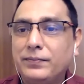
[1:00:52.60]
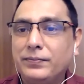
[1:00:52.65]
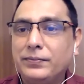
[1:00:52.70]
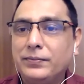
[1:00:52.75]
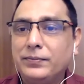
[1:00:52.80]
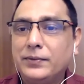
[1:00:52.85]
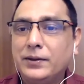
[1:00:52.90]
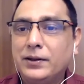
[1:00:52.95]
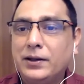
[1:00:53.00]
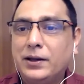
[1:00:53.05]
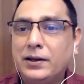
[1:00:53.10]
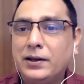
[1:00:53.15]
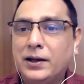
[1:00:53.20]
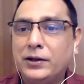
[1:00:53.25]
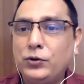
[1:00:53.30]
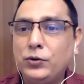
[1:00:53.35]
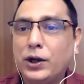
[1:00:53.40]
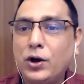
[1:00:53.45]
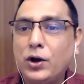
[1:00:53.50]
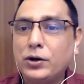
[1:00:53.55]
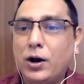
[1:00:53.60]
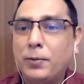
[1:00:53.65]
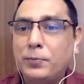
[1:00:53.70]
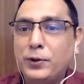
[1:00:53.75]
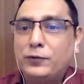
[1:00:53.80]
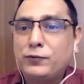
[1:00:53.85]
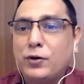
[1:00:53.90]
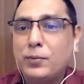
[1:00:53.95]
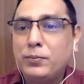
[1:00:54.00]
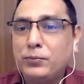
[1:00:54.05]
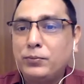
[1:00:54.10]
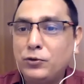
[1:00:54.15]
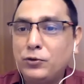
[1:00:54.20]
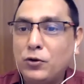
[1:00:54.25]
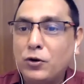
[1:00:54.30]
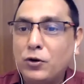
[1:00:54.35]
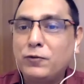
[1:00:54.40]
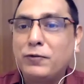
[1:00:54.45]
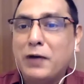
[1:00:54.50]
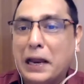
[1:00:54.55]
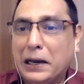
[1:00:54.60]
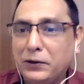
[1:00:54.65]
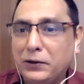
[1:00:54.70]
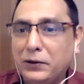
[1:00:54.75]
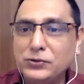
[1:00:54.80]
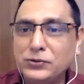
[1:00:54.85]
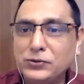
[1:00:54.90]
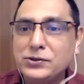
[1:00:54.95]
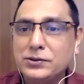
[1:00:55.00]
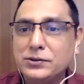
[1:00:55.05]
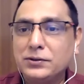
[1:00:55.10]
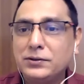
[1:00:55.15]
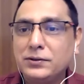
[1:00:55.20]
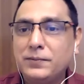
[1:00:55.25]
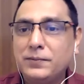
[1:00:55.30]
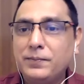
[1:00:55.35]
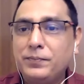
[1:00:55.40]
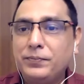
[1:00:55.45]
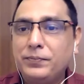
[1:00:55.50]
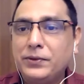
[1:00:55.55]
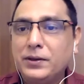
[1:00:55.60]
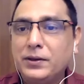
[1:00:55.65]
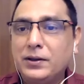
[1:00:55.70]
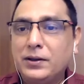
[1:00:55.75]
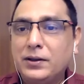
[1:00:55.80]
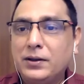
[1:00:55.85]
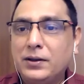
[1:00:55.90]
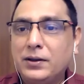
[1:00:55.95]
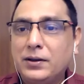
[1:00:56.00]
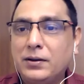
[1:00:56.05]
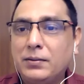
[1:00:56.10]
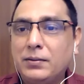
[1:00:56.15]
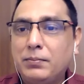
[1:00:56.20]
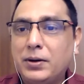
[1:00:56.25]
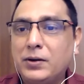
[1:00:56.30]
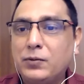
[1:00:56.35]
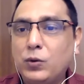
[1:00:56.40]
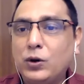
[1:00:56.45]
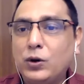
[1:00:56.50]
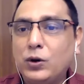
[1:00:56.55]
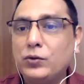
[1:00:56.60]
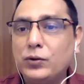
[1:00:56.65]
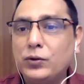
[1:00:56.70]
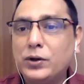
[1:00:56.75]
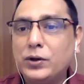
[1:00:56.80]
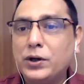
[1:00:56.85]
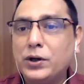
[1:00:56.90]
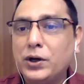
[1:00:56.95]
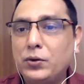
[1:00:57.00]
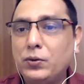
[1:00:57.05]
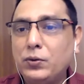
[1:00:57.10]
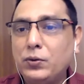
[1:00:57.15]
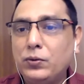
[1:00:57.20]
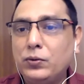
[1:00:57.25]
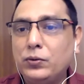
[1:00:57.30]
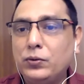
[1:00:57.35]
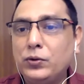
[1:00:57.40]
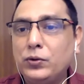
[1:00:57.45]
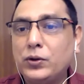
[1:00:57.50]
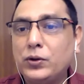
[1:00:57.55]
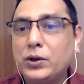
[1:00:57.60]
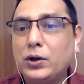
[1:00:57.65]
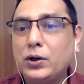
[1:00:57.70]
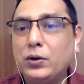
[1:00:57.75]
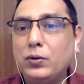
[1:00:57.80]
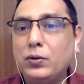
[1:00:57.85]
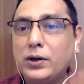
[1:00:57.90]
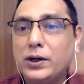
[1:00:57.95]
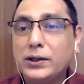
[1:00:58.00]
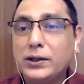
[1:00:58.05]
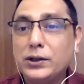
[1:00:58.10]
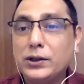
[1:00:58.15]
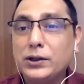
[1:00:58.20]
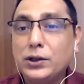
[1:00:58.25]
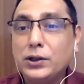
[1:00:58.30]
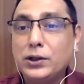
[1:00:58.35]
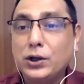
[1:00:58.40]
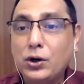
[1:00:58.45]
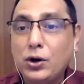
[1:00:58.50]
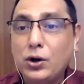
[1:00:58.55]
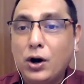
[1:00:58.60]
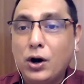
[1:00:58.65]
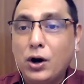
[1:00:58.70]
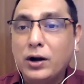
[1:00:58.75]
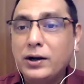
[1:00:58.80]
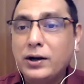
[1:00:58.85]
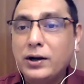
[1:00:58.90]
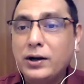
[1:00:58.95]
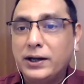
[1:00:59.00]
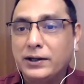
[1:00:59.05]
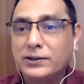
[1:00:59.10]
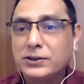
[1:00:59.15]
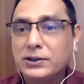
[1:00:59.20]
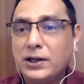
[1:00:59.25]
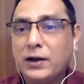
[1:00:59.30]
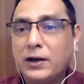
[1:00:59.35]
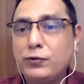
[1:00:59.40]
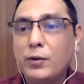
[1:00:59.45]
And you cannot operate from your values, but what you can do, you can look at the context, and from there you can